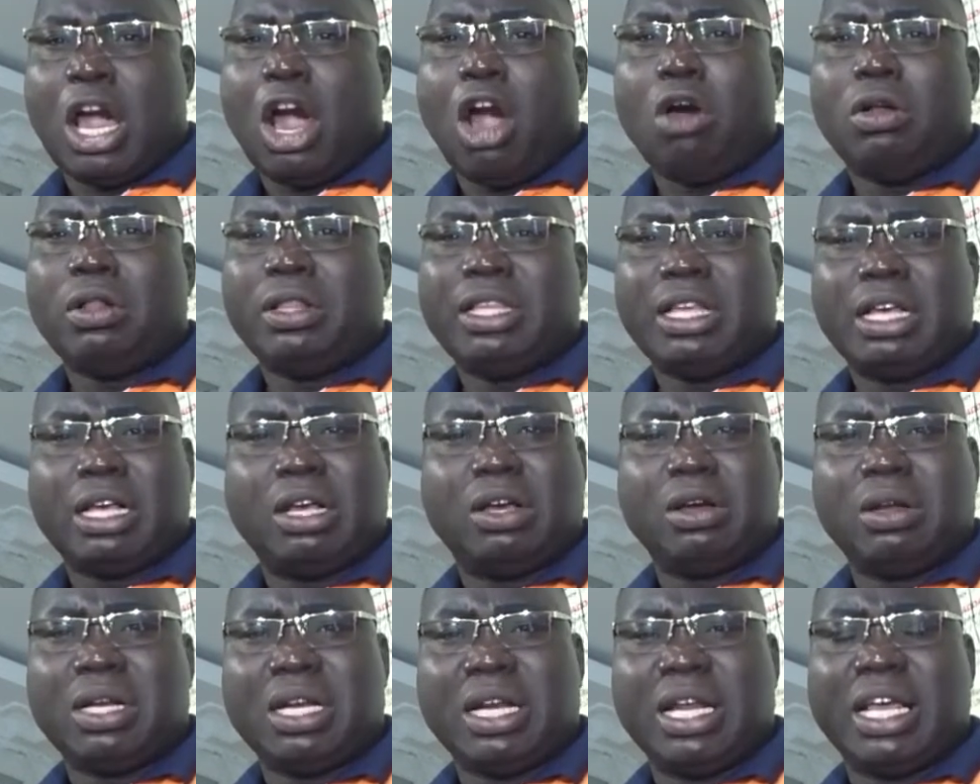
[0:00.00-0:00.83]
All the
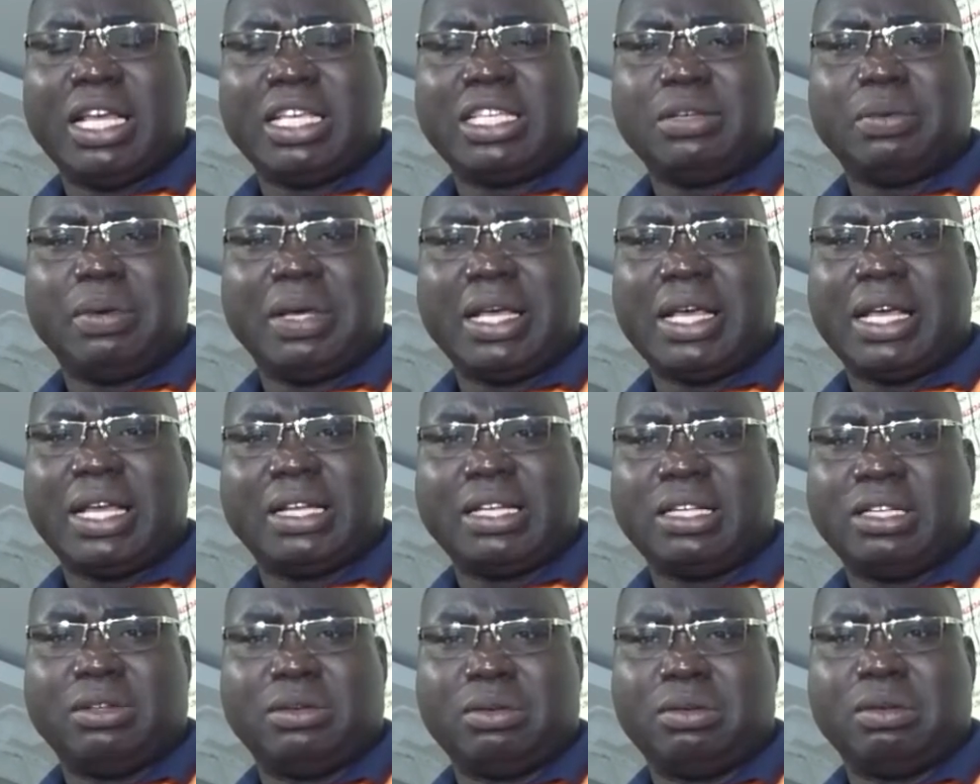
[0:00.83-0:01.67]
goodness we
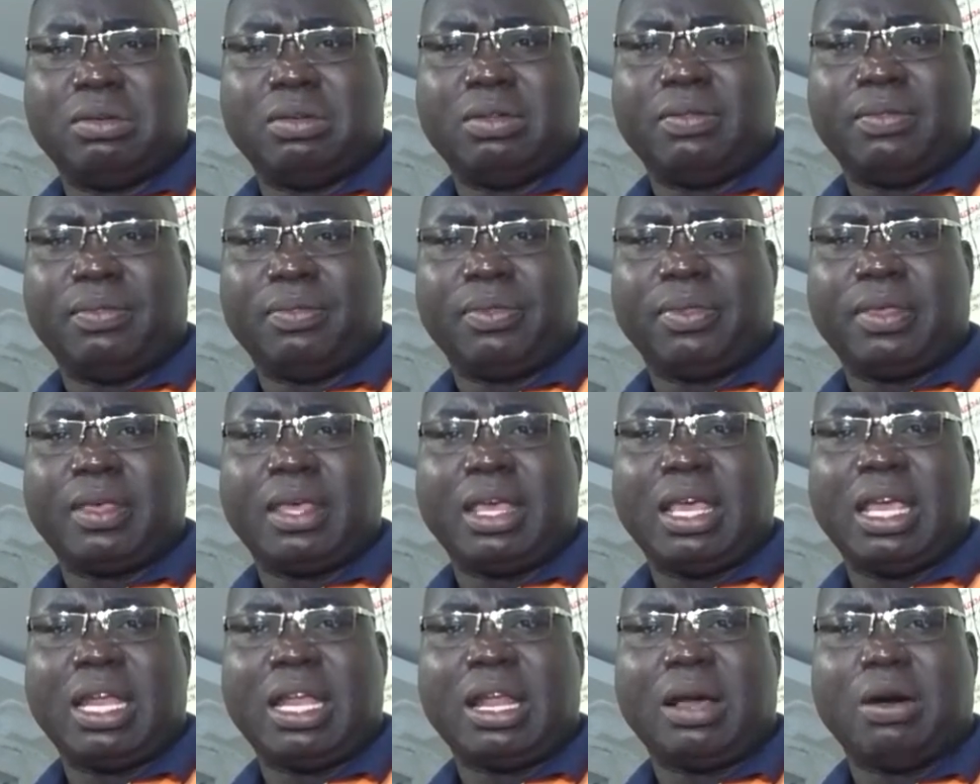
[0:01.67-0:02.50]
can do
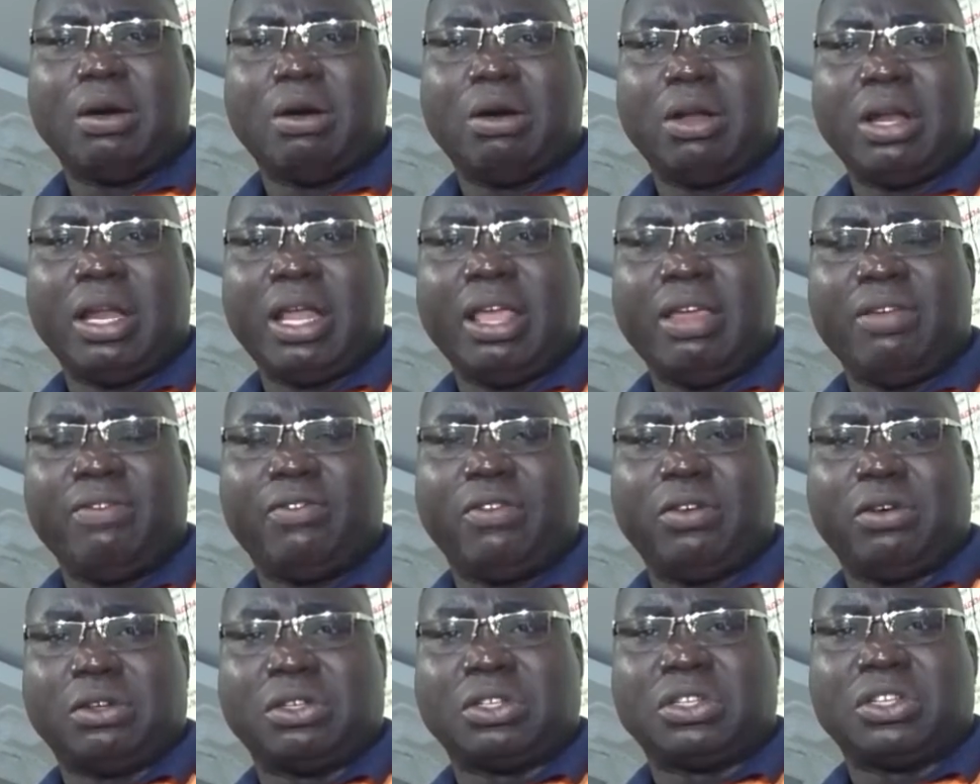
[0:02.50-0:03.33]
in our own
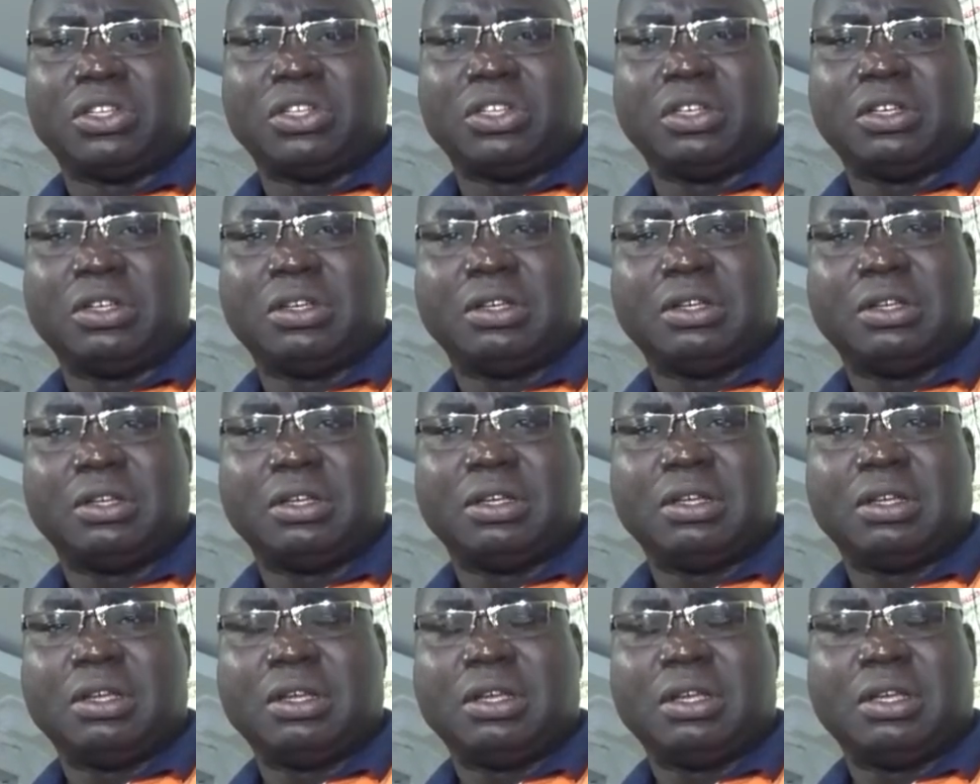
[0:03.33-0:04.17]
efforts
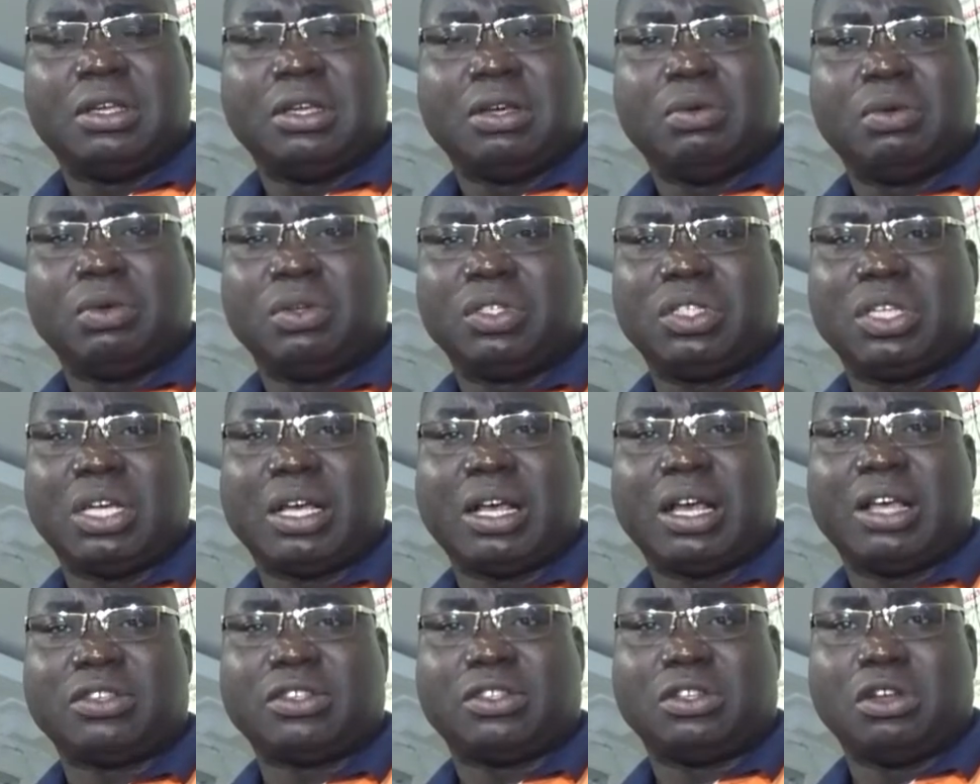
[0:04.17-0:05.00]
will
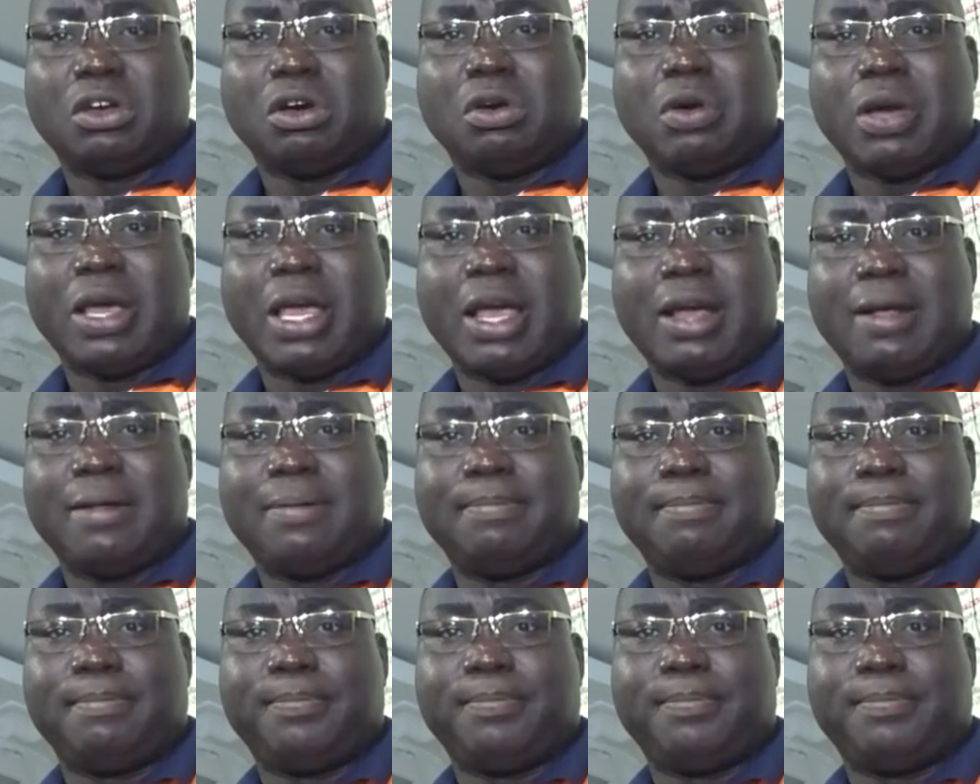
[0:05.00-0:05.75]
take us nowhere.